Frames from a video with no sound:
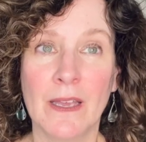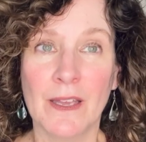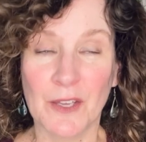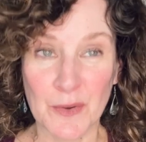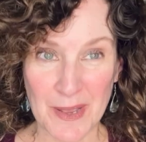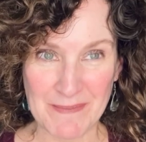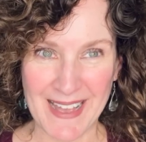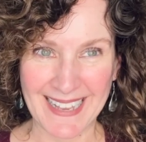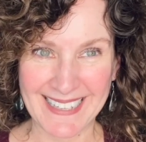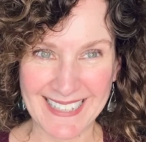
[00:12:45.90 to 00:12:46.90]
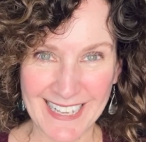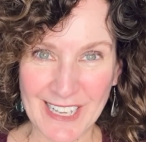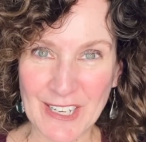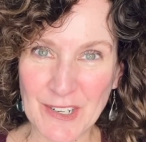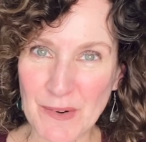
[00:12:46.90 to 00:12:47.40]
Who am I?
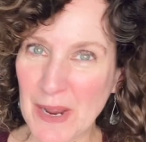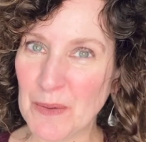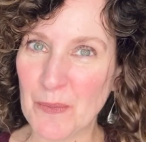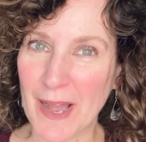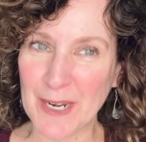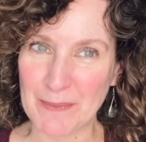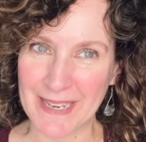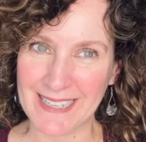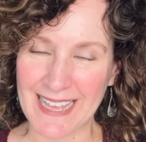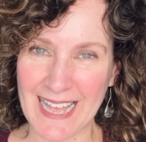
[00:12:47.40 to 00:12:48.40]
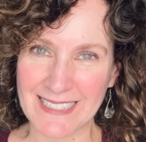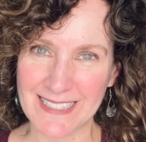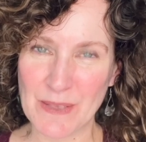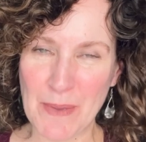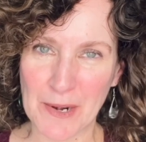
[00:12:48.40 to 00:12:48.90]
Who do I want to be? That's
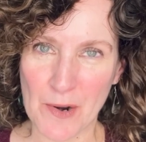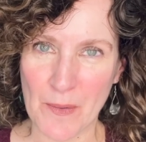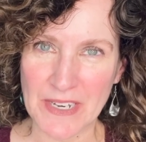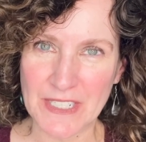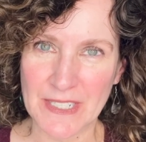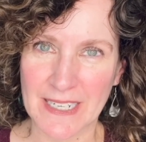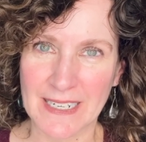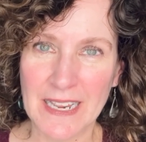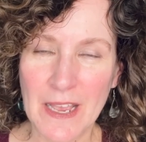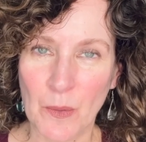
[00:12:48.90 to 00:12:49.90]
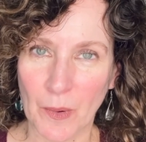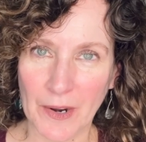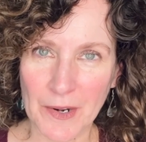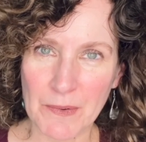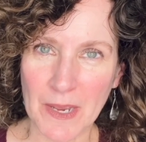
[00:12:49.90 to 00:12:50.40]
the better question. Where
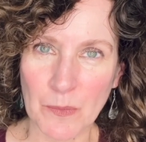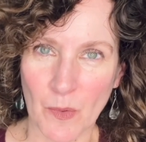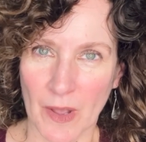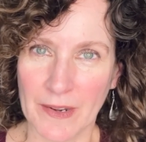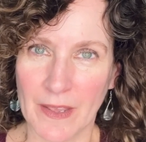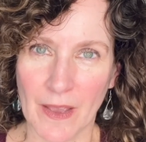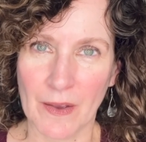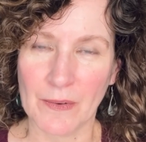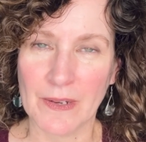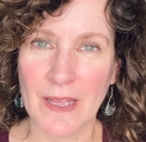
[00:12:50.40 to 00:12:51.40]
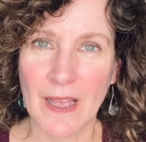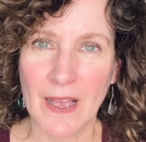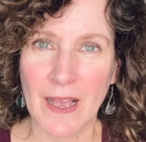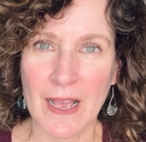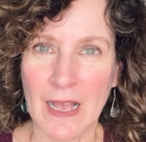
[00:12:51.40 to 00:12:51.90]
do I want to go?
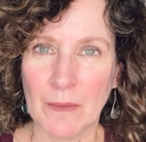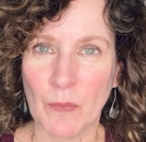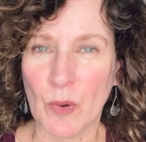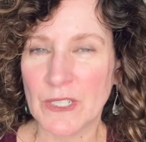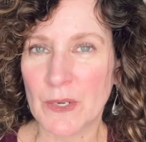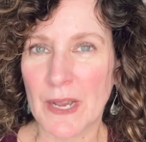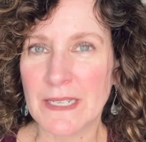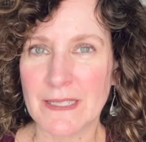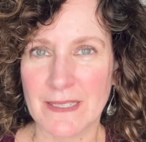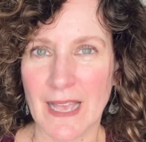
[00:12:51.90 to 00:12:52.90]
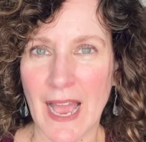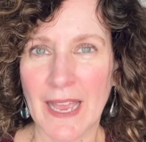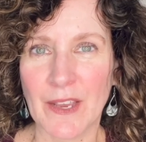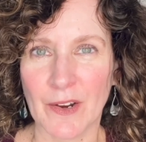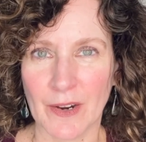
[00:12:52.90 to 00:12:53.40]
What do I
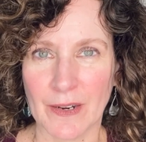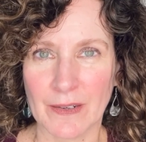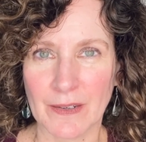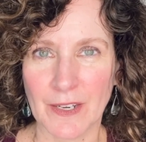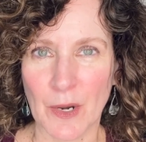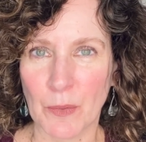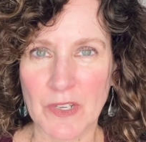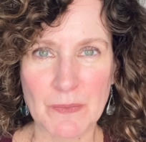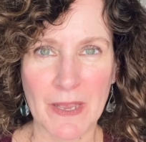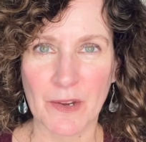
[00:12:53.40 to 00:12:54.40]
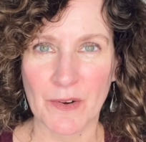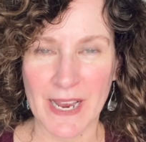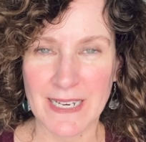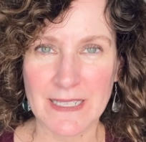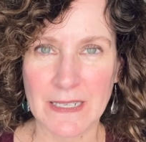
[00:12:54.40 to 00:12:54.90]
desire? What is my
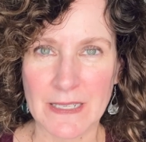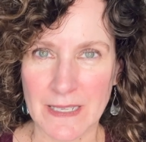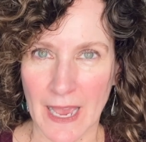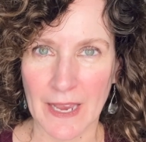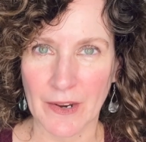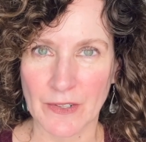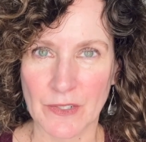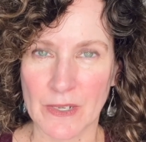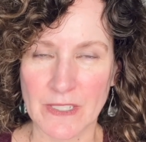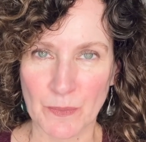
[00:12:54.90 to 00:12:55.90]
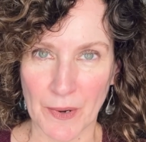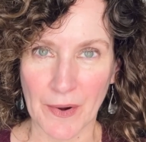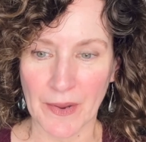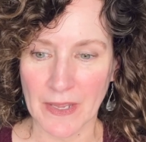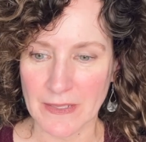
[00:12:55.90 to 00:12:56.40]
greatest desire to
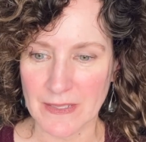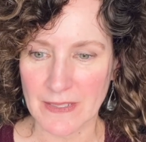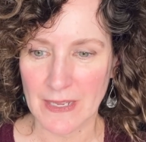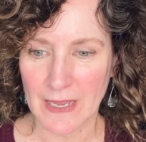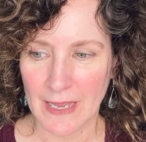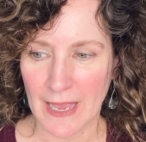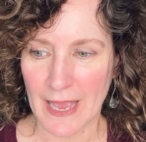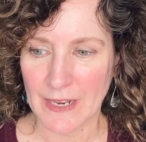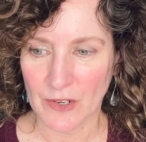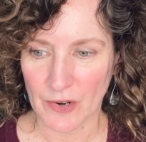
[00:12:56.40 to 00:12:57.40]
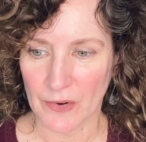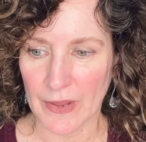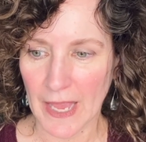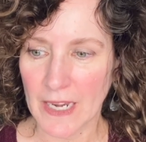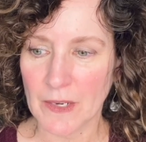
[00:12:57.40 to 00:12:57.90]
experience and
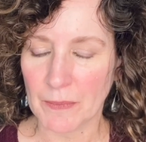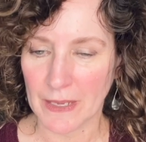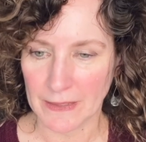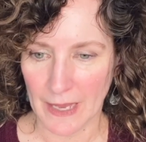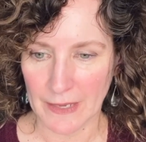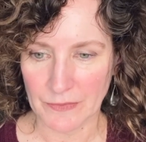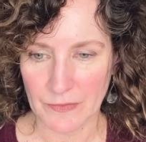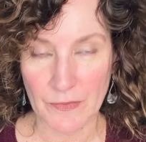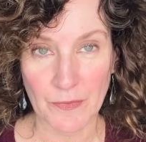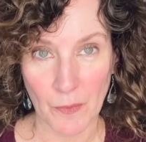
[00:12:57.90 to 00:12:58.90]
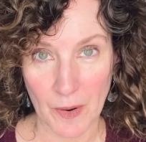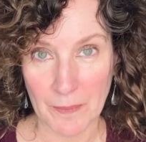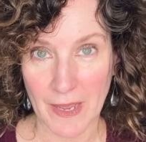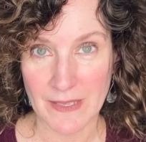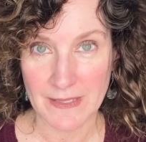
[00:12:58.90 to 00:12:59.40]
create in my life for
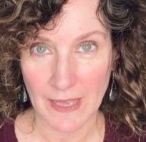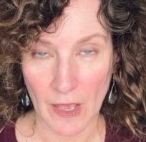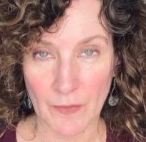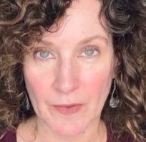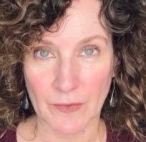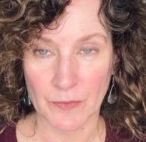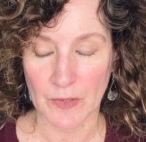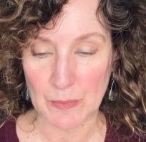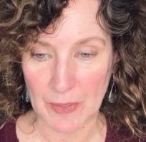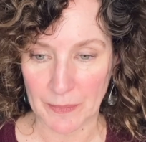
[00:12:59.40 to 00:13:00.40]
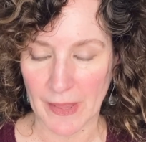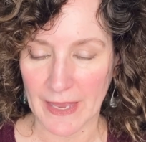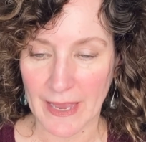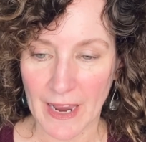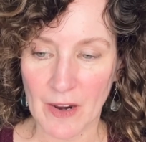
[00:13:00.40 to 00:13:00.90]
myself and for the people I
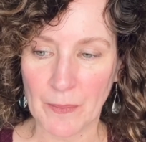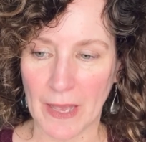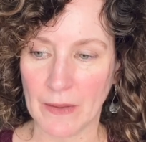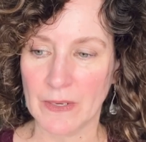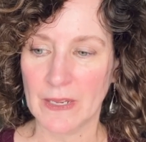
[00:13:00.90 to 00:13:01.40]
care about?